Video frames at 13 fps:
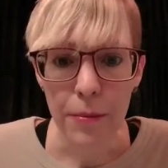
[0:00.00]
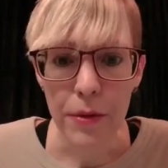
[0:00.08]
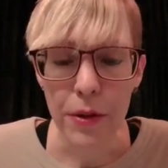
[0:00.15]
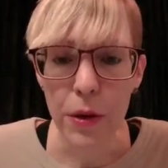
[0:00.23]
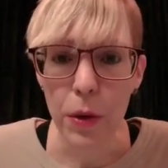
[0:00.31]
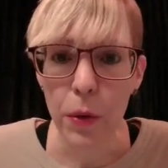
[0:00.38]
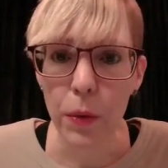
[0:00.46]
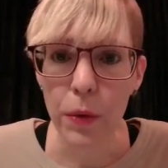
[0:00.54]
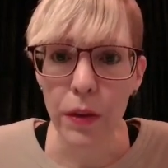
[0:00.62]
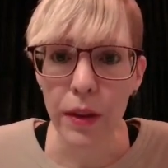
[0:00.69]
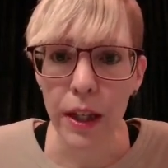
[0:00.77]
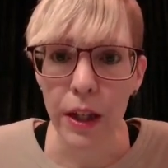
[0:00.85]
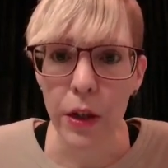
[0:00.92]
So
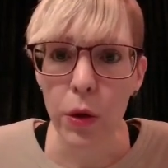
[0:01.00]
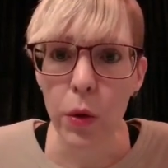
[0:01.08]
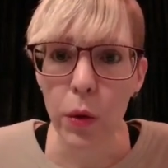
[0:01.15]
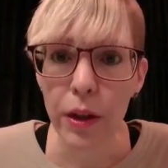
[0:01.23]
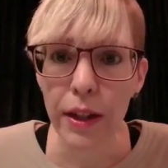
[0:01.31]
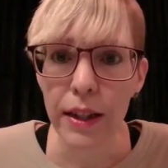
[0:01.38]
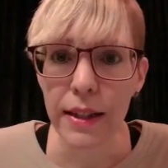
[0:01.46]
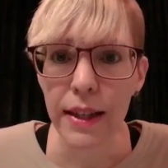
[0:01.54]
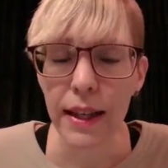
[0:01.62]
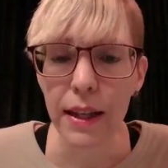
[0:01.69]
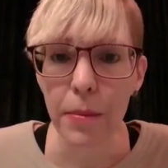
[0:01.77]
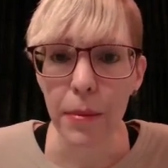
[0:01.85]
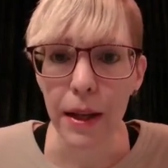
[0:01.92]
the Nordic
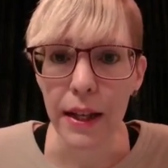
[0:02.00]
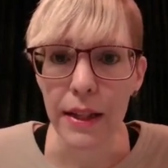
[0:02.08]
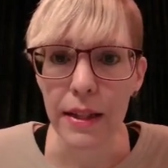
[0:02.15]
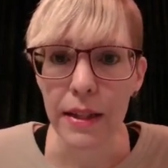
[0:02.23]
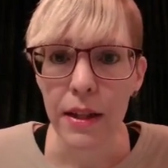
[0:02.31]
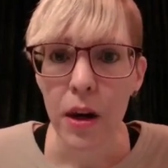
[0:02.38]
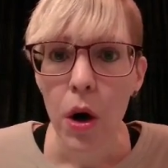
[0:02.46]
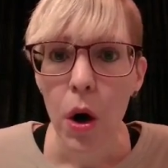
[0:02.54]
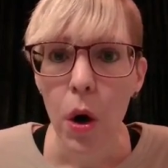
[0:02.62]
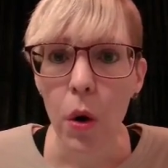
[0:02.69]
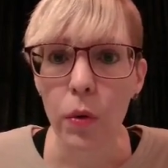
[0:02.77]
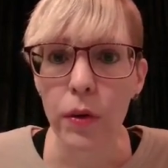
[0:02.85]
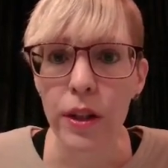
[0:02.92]
database
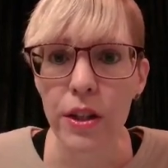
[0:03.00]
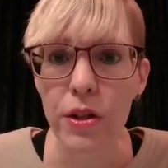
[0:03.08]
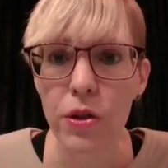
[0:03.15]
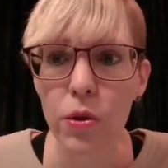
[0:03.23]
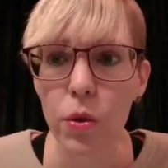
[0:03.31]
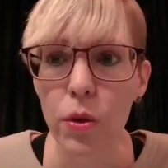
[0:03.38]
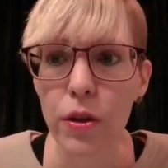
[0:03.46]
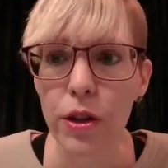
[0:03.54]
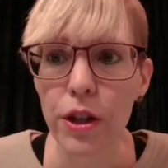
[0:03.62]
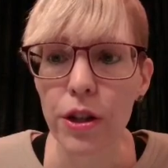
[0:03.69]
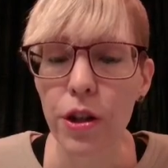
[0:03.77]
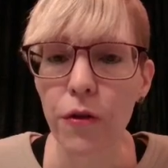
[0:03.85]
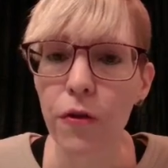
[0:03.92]
only
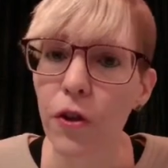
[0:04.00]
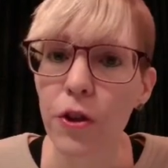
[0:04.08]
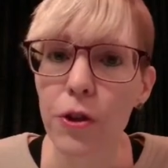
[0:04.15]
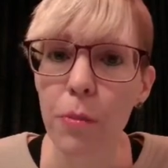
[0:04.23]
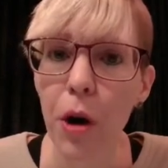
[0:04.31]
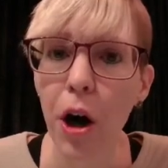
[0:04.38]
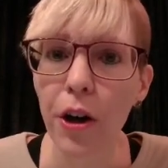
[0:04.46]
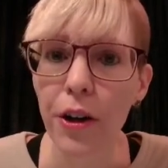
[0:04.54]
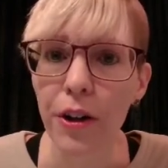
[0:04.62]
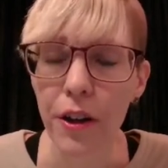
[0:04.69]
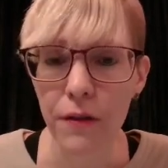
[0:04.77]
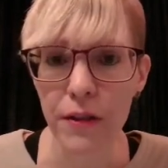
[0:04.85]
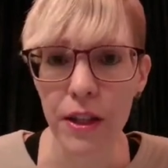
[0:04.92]
stores the first
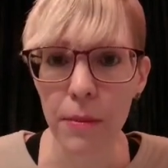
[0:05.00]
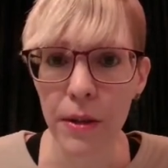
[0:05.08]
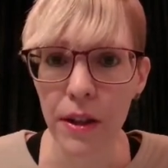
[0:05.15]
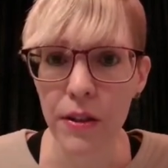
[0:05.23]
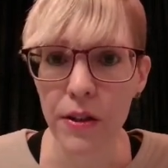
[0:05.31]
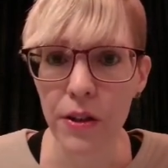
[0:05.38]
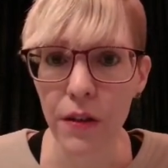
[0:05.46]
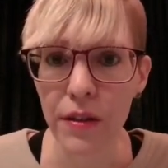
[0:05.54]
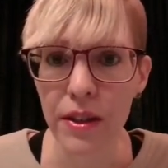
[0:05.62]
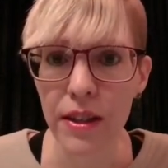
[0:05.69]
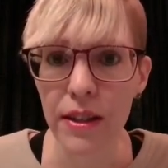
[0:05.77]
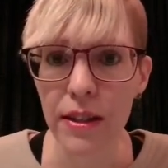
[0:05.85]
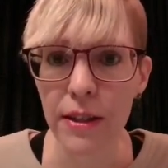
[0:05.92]
part of some of the
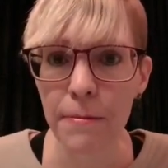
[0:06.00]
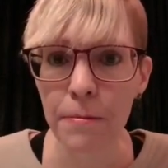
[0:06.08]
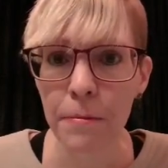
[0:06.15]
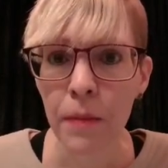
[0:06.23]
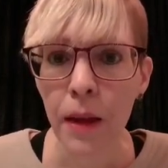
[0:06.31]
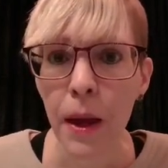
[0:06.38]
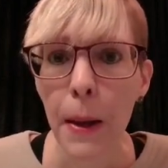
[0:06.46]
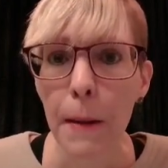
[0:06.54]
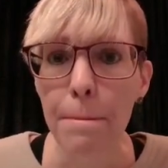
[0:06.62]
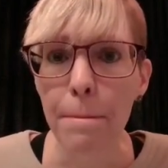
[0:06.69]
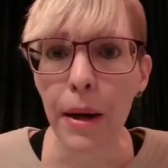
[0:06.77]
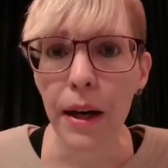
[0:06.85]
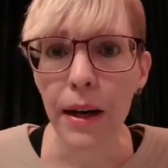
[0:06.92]
services,
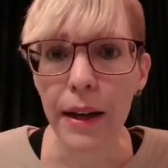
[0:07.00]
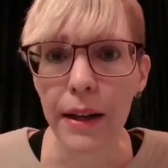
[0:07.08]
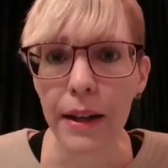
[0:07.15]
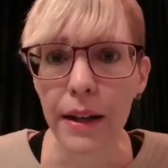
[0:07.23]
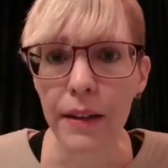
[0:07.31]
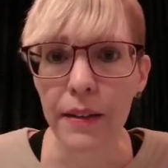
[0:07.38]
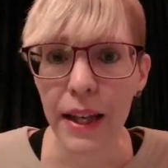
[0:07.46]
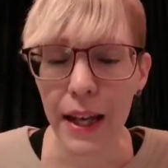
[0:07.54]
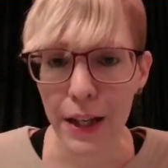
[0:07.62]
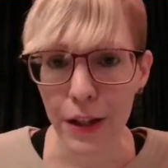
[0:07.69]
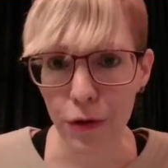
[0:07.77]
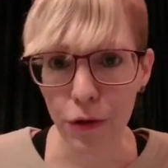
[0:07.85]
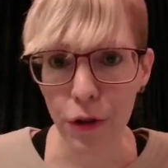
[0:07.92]
but the
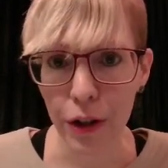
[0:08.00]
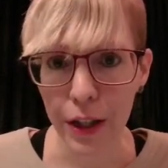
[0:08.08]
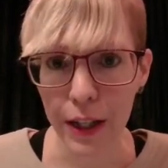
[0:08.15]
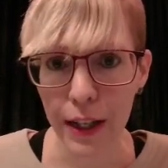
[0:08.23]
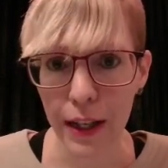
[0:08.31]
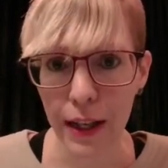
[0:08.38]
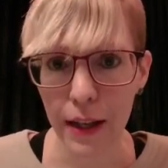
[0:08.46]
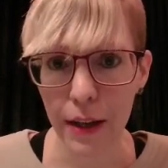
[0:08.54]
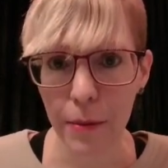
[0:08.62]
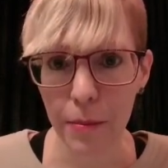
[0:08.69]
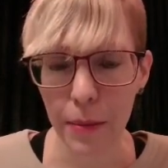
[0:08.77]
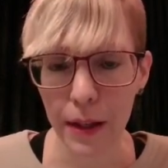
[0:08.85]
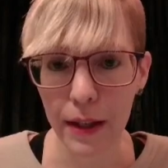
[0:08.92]
Android
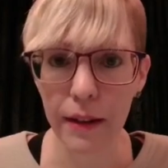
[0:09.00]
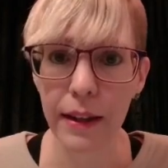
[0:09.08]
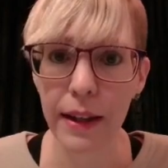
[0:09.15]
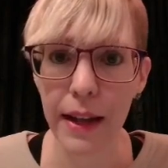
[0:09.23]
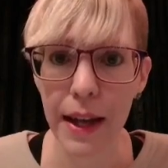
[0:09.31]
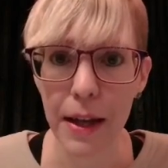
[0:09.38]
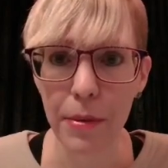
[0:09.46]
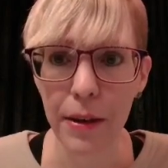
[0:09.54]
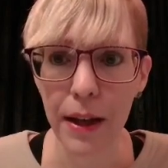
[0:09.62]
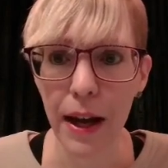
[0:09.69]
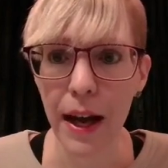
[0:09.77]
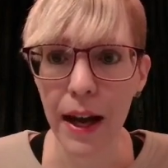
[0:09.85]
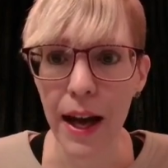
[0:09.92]
BLE
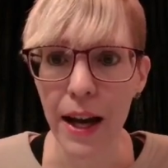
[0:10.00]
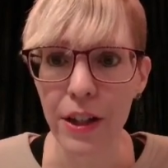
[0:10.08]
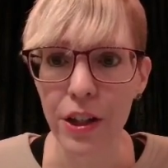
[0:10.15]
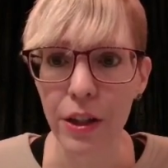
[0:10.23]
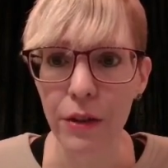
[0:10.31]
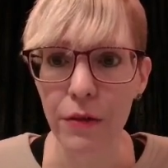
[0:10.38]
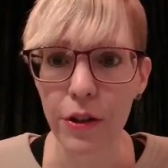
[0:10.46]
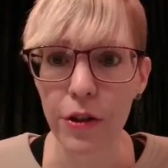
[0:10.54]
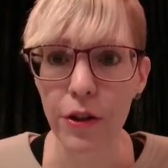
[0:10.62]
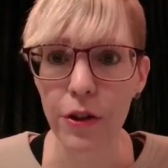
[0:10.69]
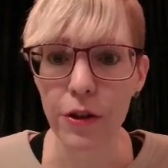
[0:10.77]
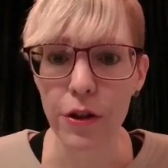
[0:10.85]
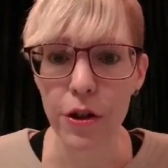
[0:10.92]
API actually
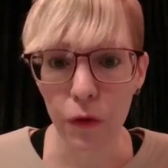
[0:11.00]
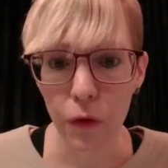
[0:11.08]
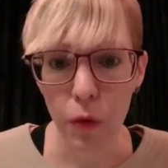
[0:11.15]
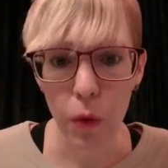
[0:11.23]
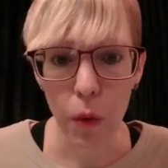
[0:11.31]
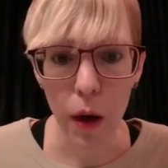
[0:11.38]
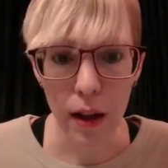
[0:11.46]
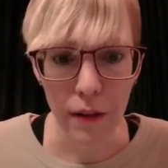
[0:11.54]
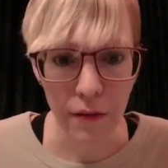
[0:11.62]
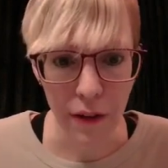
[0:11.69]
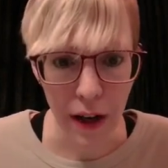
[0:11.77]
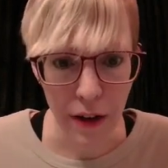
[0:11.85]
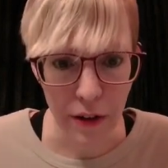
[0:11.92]
returns the full
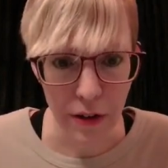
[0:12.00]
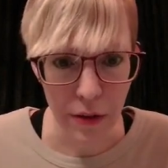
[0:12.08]
qualifier.